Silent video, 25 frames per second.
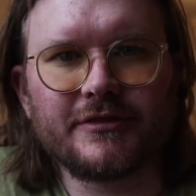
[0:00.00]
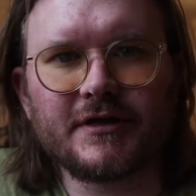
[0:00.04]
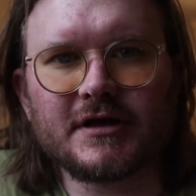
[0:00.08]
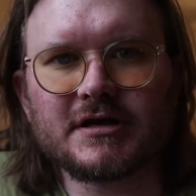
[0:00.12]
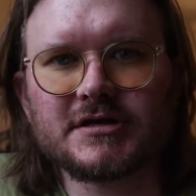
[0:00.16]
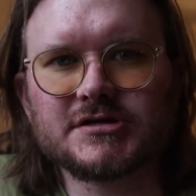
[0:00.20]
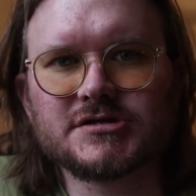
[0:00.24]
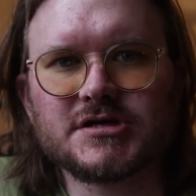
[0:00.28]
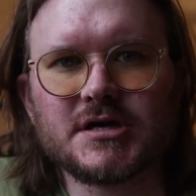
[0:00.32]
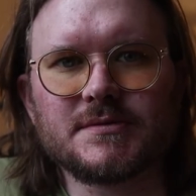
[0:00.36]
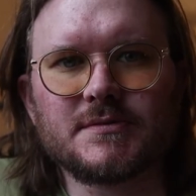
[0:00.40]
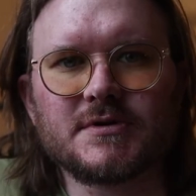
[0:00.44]

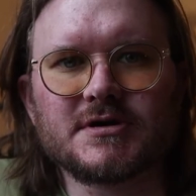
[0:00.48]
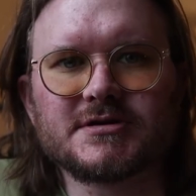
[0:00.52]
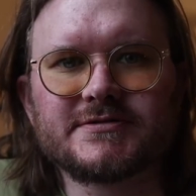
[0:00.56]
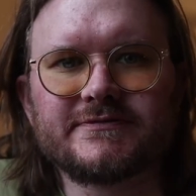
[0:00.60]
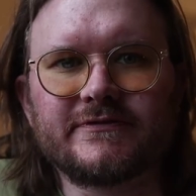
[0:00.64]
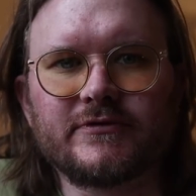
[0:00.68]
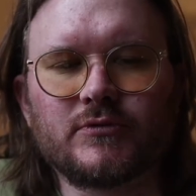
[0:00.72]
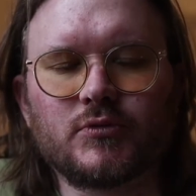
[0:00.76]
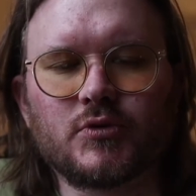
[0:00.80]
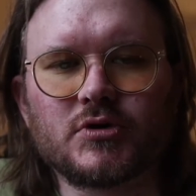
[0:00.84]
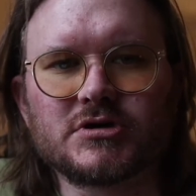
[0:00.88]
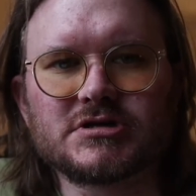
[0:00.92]
Thanks so much
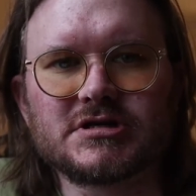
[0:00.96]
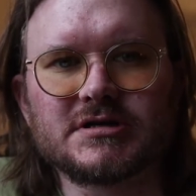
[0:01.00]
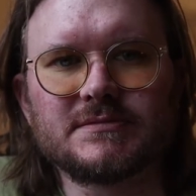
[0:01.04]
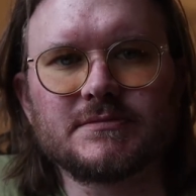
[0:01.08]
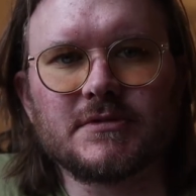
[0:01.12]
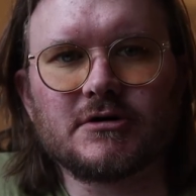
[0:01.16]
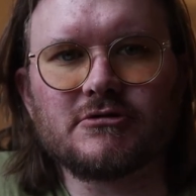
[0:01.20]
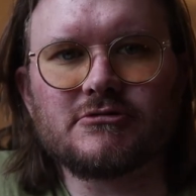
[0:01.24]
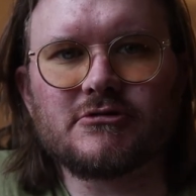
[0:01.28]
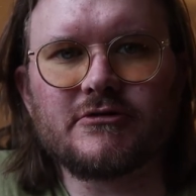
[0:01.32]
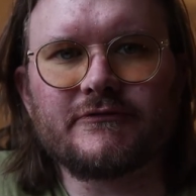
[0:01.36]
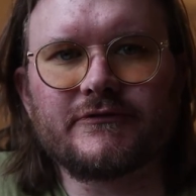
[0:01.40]
for watching
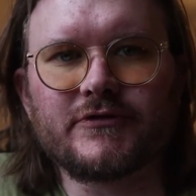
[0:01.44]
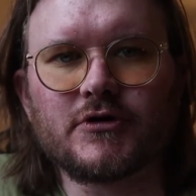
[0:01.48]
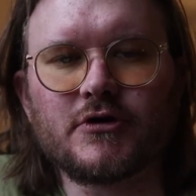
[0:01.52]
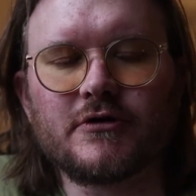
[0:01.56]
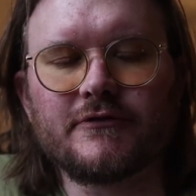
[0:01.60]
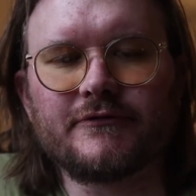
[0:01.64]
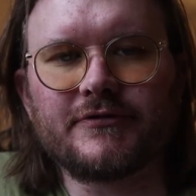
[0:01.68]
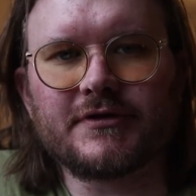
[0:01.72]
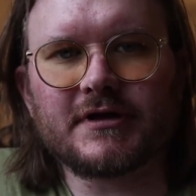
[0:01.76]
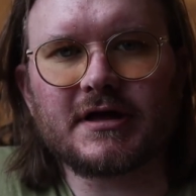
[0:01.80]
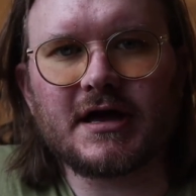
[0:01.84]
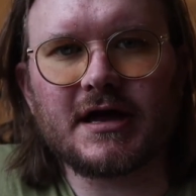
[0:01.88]
my review
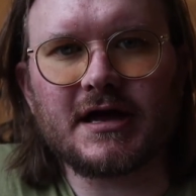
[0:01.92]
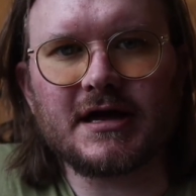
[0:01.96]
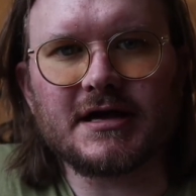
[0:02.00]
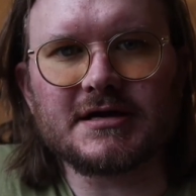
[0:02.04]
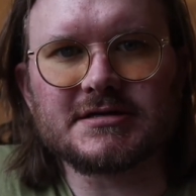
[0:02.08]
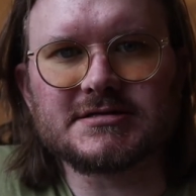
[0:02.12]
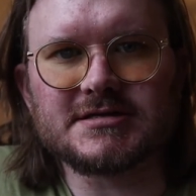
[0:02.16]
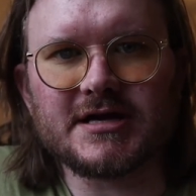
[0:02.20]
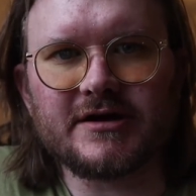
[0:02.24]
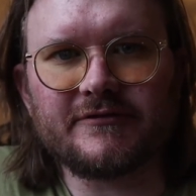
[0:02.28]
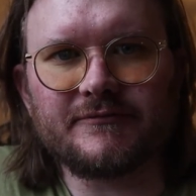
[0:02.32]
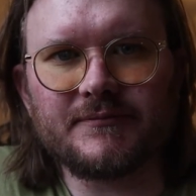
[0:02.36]
of the
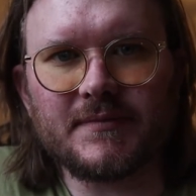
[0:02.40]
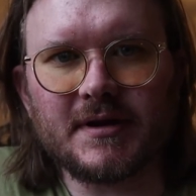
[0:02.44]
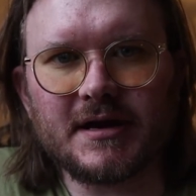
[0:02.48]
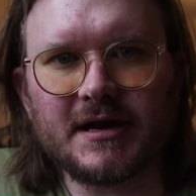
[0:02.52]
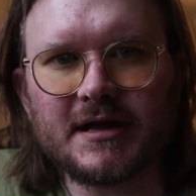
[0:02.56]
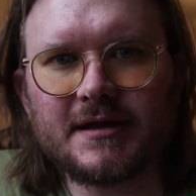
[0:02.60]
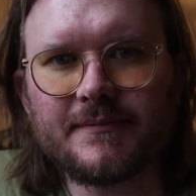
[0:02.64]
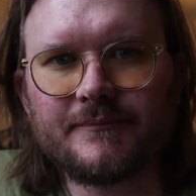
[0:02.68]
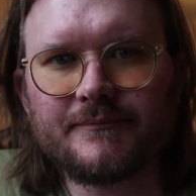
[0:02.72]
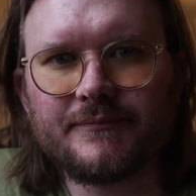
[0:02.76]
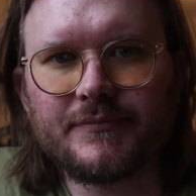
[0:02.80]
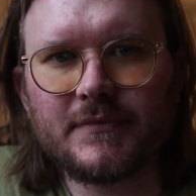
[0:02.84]
KSF
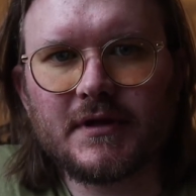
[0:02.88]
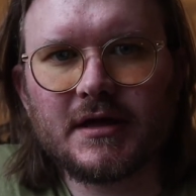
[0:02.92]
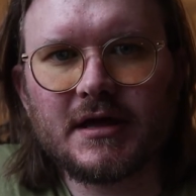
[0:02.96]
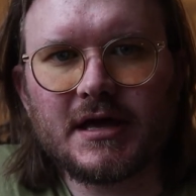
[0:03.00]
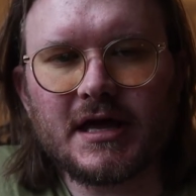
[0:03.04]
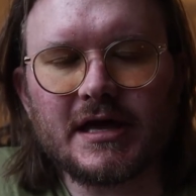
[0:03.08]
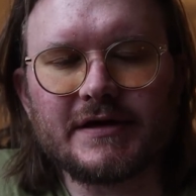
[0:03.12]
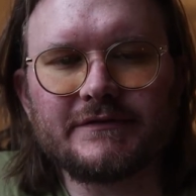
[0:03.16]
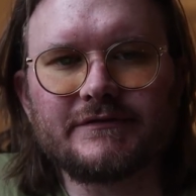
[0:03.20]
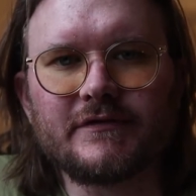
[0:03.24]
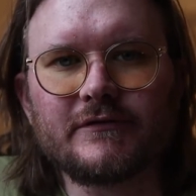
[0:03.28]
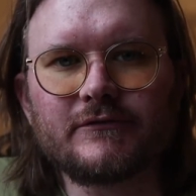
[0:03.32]
Mini.
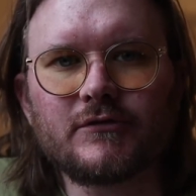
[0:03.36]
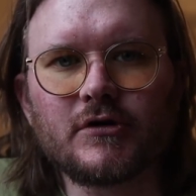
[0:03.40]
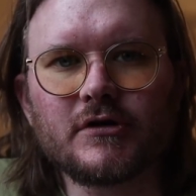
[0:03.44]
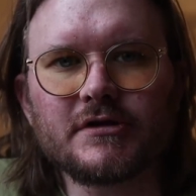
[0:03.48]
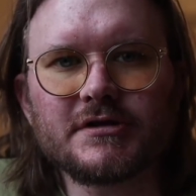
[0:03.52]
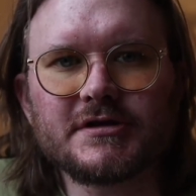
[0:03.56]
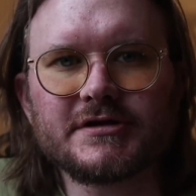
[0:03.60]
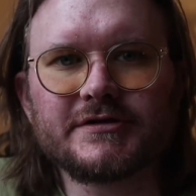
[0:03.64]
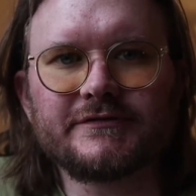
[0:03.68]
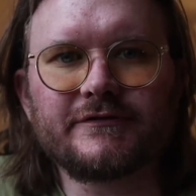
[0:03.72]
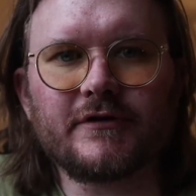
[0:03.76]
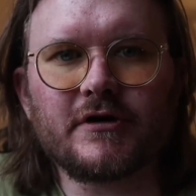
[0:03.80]
If you've
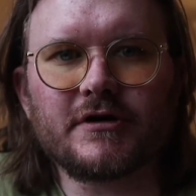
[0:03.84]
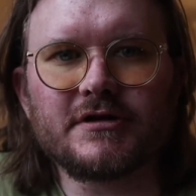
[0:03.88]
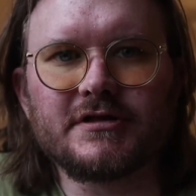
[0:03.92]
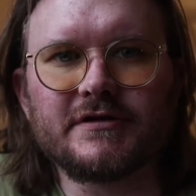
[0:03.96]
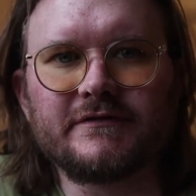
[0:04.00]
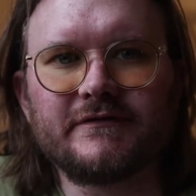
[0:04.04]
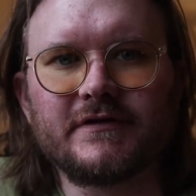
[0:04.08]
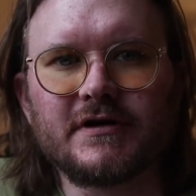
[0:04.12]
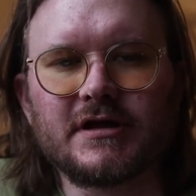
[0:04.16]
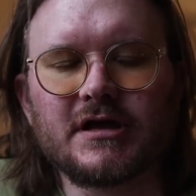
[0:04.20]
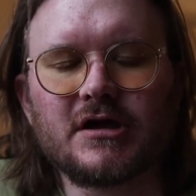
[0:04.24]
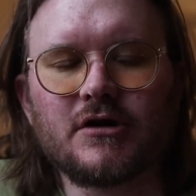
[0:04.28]
got this far in the
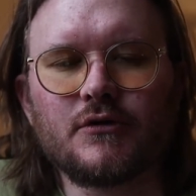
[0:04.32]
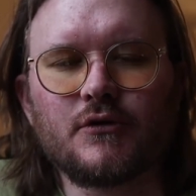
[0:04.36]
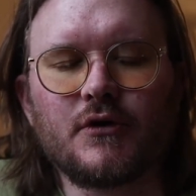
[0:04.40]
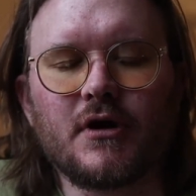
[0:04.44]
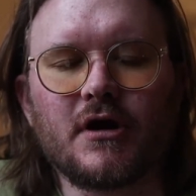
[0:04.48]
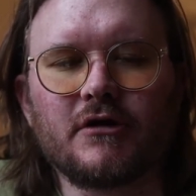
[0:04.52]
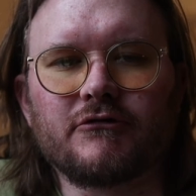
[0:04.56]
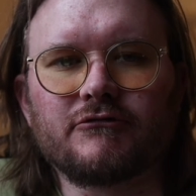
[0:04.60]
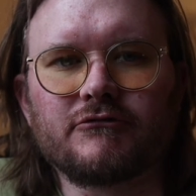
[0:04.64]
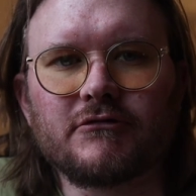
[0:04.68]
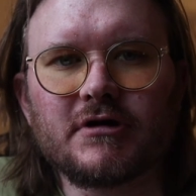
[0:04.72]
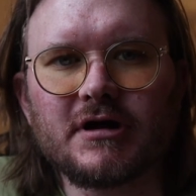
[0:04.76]
video,
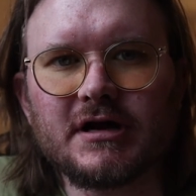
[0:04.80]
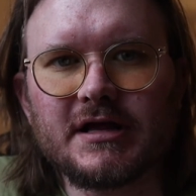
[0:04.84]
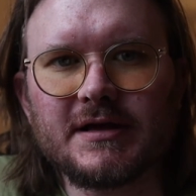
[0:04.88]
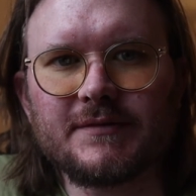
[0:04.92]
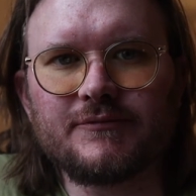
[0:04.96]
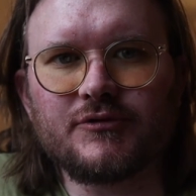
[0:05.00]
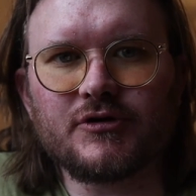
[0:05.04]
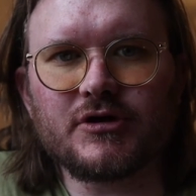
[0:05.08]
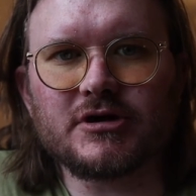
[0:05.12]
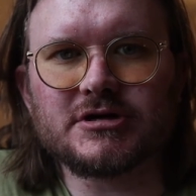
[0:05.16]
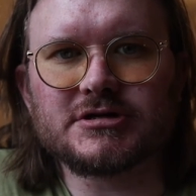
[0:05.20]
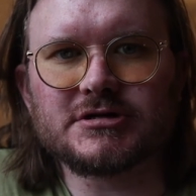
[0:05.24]
I really
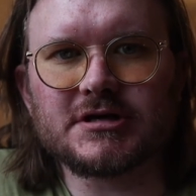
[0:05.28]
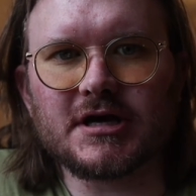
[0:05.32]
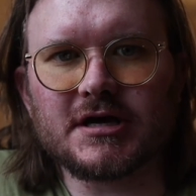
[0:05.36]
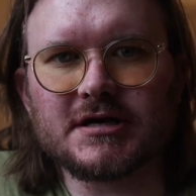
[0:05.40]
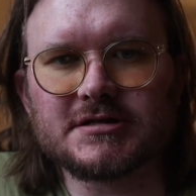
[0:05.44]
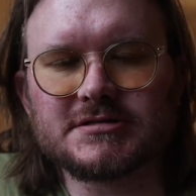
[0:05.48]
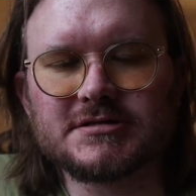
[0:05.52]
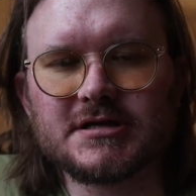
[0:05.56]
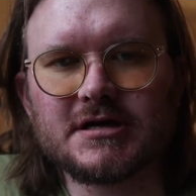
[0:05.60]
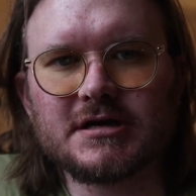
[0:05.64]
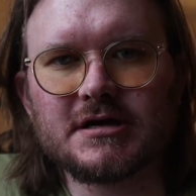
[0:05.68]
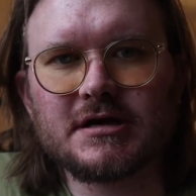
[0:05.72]

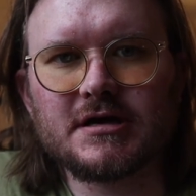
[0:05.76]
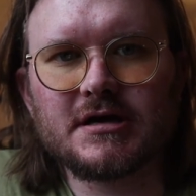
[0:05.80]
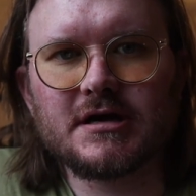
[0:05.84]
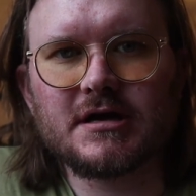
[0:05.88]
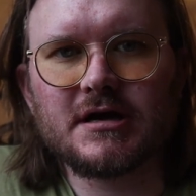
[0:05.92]
appreciate it.